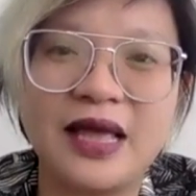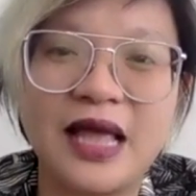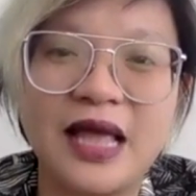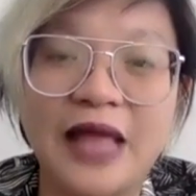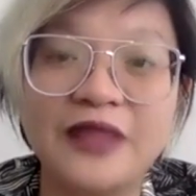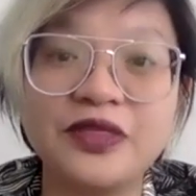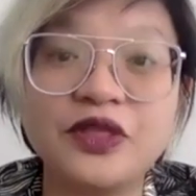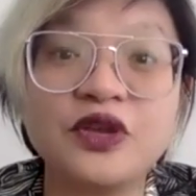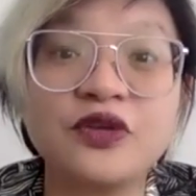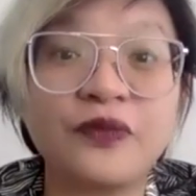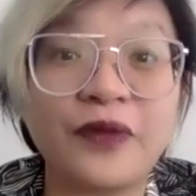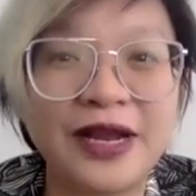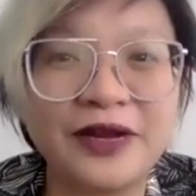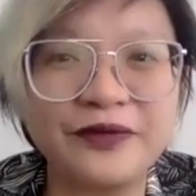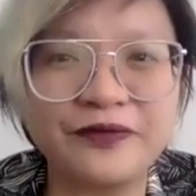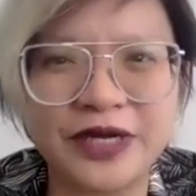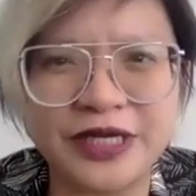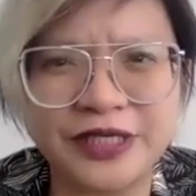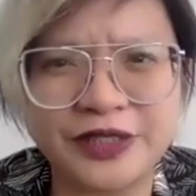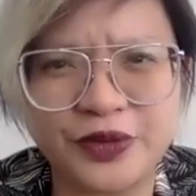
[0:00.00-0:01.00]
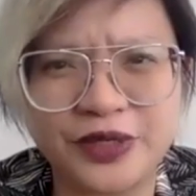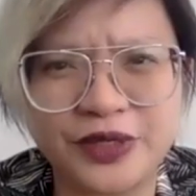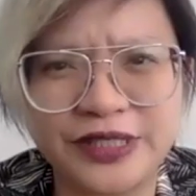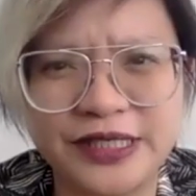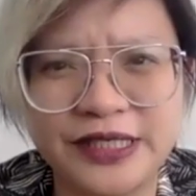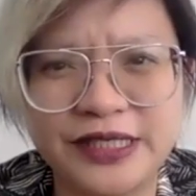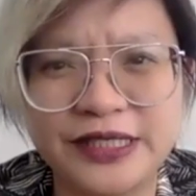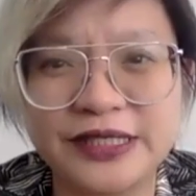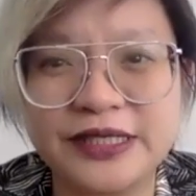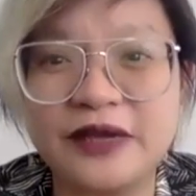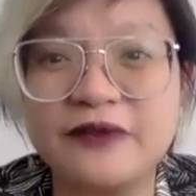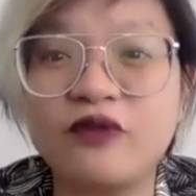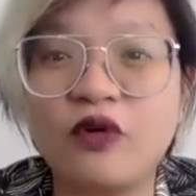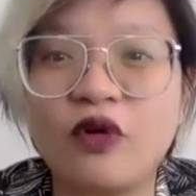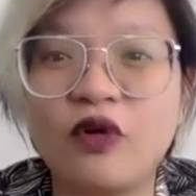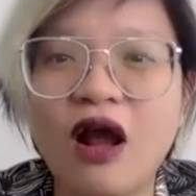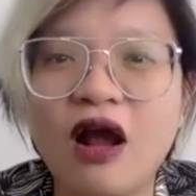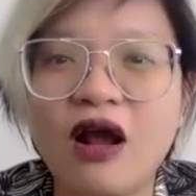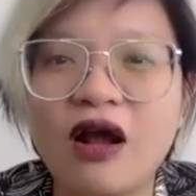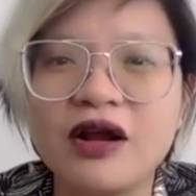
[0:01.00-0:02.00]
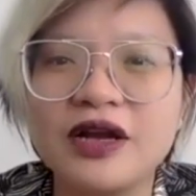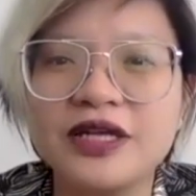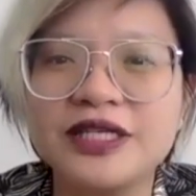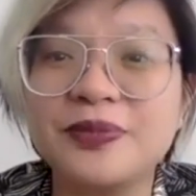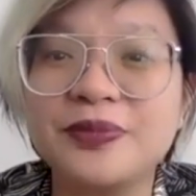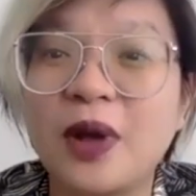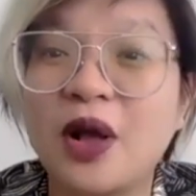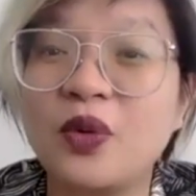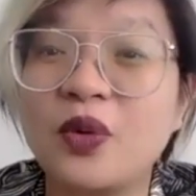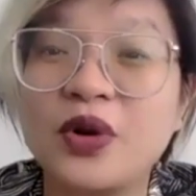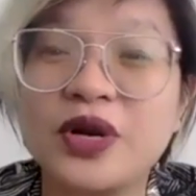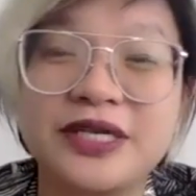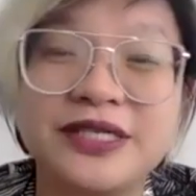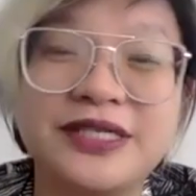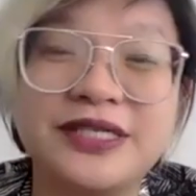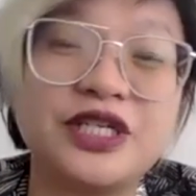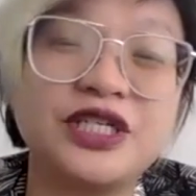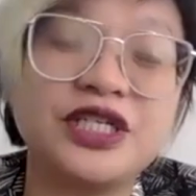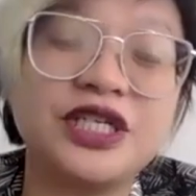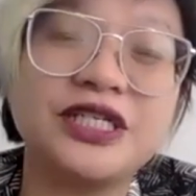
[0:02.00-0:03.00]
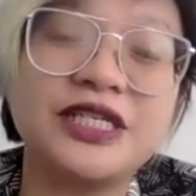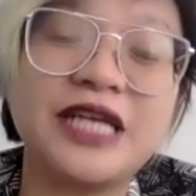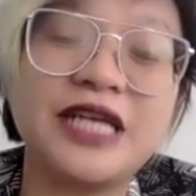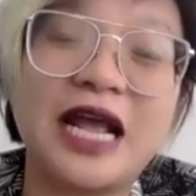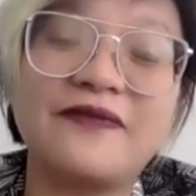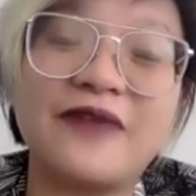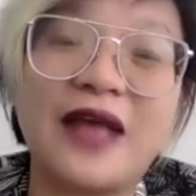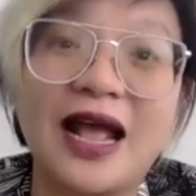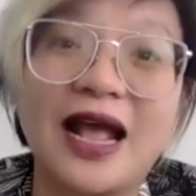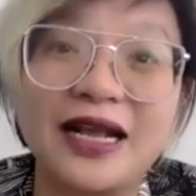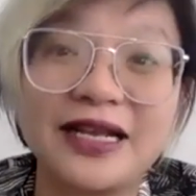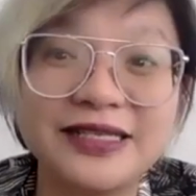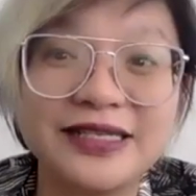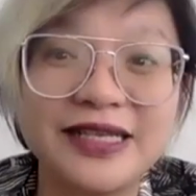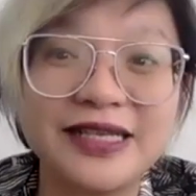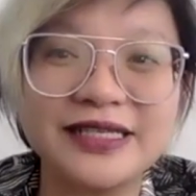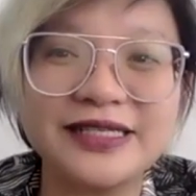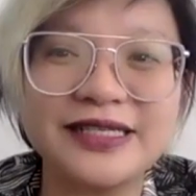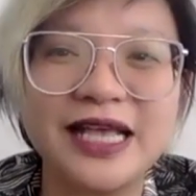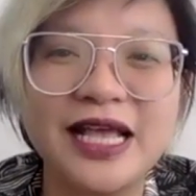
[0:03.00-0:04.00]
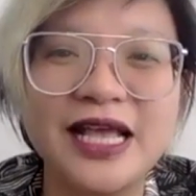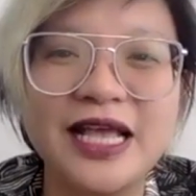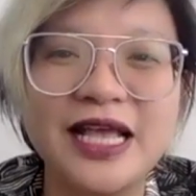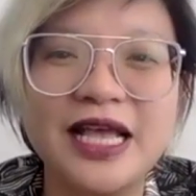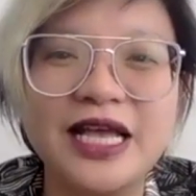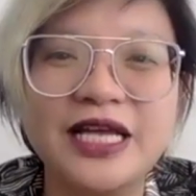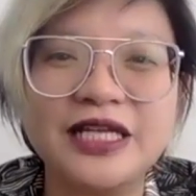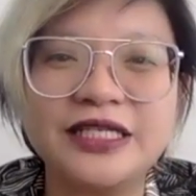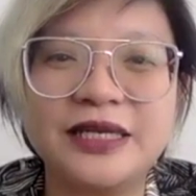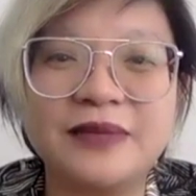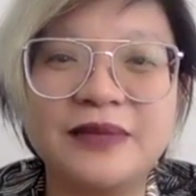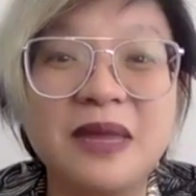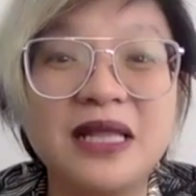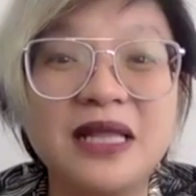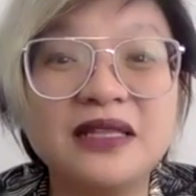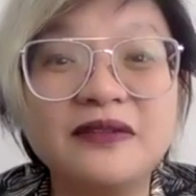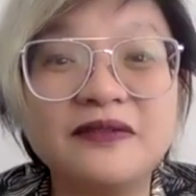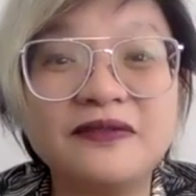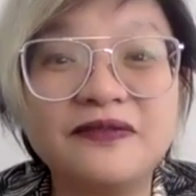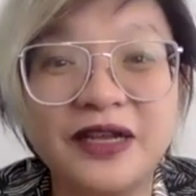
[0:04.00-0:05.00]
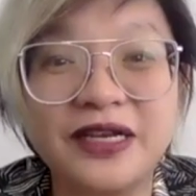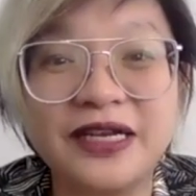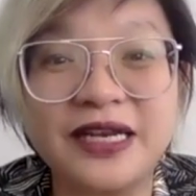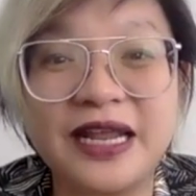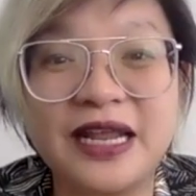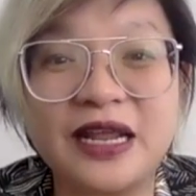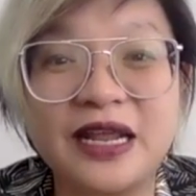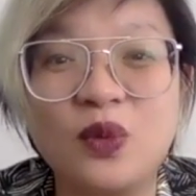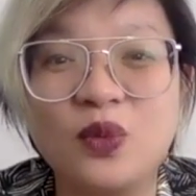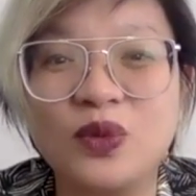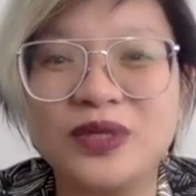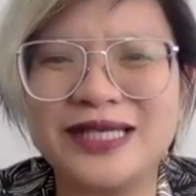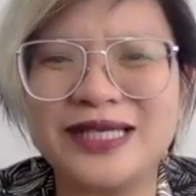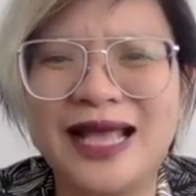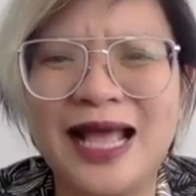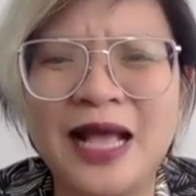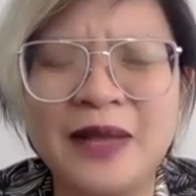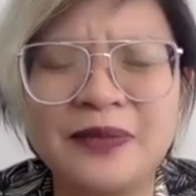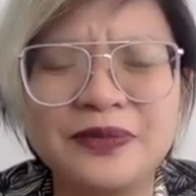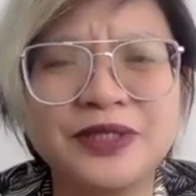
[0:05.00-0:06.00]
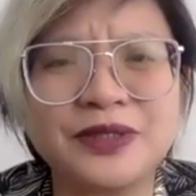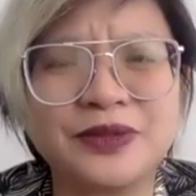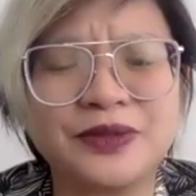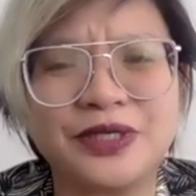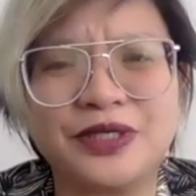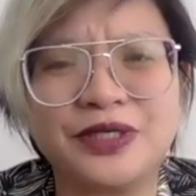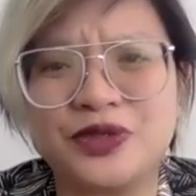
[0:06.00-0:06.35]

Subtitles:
and the grant resources, for our small organization to have access to Mellon funding was absolutely